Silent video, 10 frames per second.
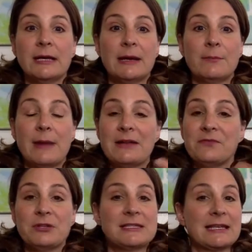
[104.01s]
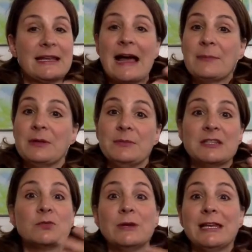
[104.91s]
Mindfulness can happen
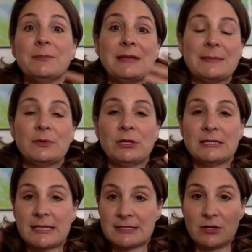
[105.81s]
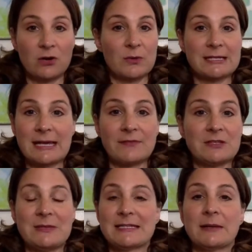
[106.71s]
between people. It doesn't always have to
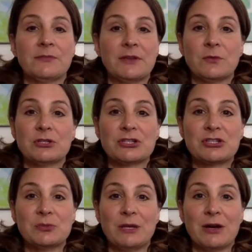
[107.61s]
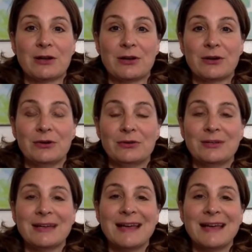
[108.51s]
be something we're just doing on our own.